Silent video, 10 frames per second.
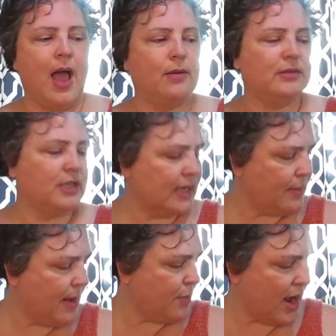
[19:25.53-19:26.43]
I was looking
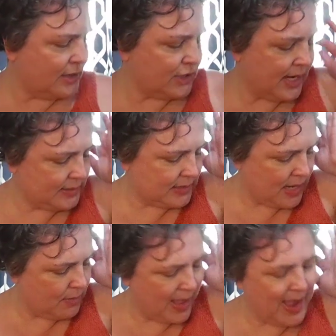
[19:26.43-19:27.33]
at my projects
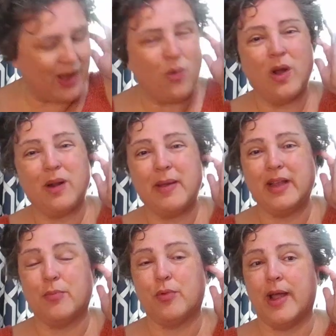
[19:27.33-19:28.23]
and I'm like, what am I
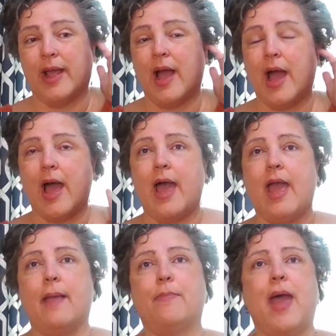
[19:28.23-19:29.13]
going to bring?
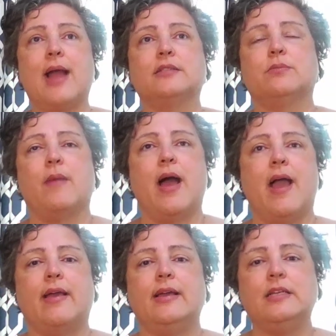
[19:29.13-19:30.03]
I packed
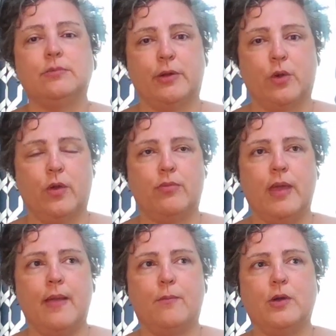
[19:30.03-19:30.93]
my e-spinner with
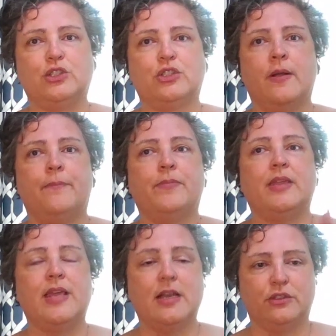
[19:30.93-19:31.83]
me, which
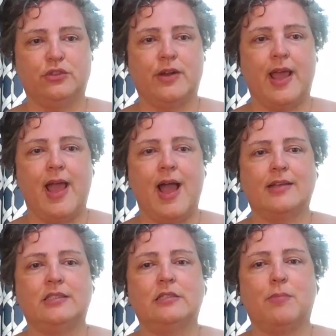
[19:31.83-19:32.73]
yesterday
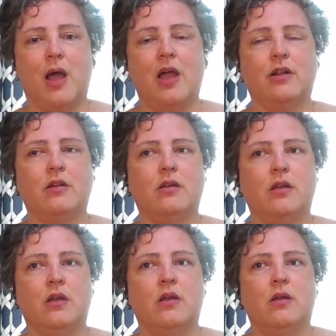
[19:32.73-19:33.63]
I spun
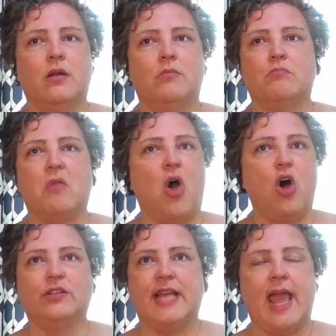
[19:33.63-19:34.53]

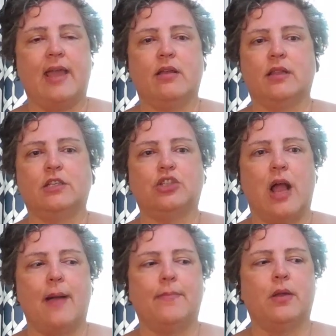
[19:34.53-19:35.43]
all day at the
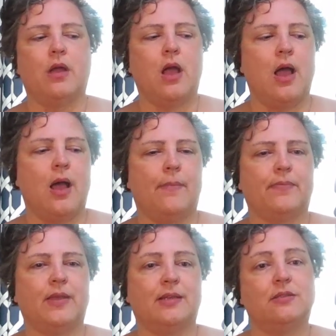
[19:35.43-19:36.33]
shop
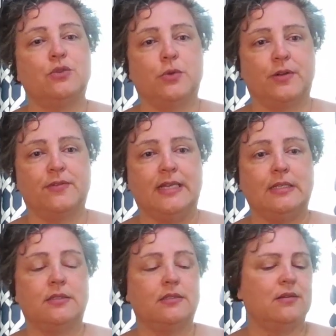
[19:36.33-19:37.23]
because um, Twitter
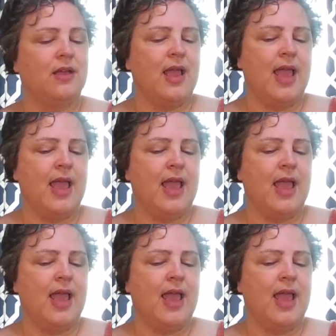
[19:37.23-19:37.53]
fleece.